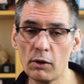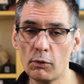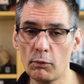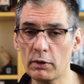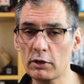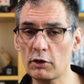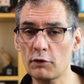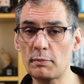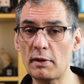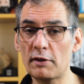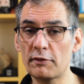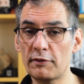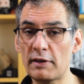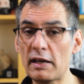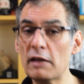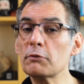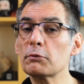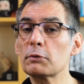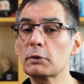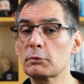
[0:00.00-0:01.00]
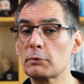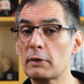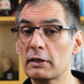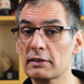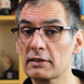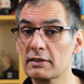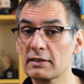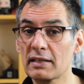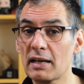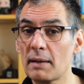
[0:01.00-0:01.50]
One of my favorite
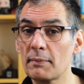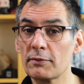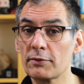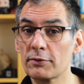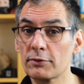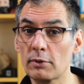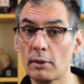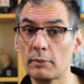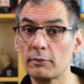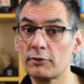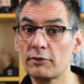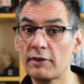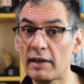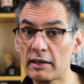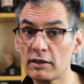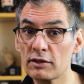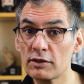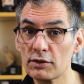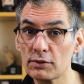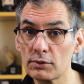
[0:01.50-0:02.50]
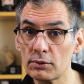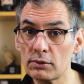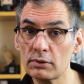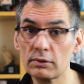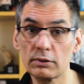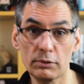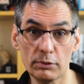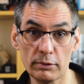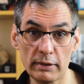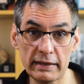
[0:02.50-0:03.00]
ones comes from Feng,
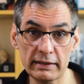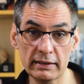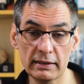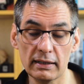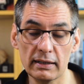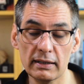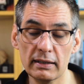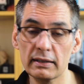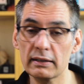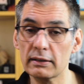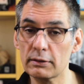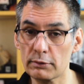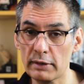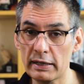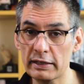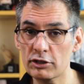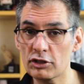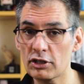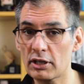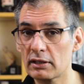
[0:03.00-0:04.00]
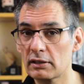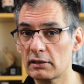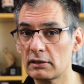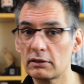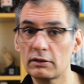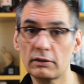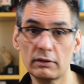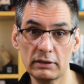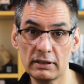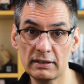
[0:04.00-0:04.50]
great guy, great
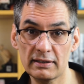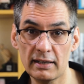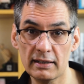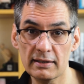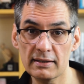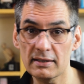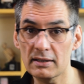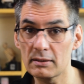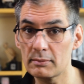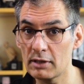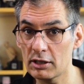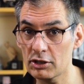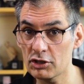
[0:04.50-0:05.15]
channel, Design Cinema,